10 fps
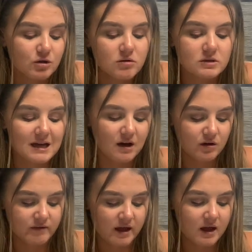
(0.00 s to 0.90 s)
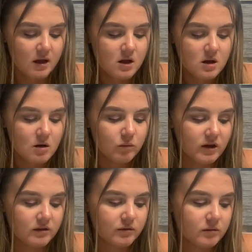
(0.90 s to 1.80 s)
use out of it
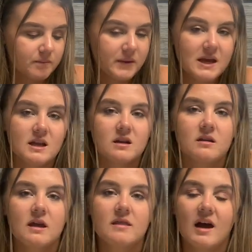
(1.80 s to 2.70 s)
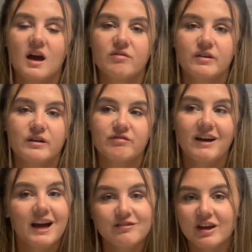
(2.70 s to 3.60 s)
with being in there for
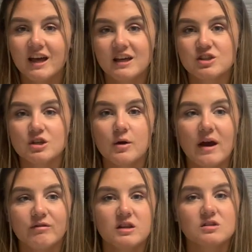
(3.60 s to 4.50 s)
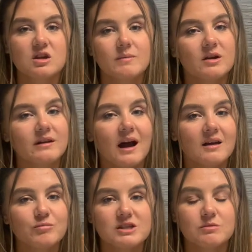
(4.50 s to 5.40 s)
5 years. You know, everything's going to be
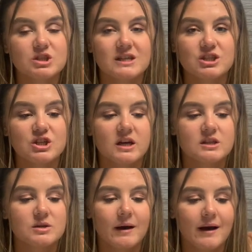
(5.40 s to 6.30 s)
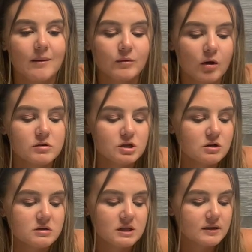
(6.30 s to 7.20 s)
online pretty much this year, so I am going to
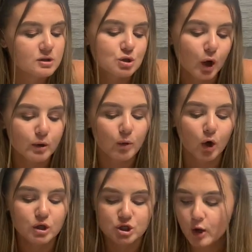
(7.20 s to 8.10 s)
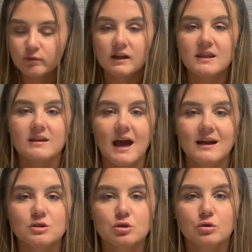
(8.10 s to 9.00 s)
use it so much. Hopefully in the
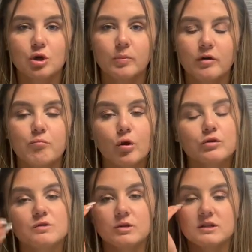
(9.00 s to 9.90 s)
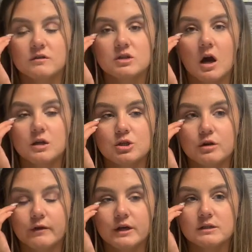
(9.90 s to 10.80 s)
next couple of months, once I've started
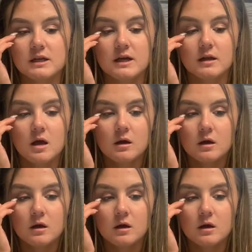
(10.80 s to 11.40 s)
university and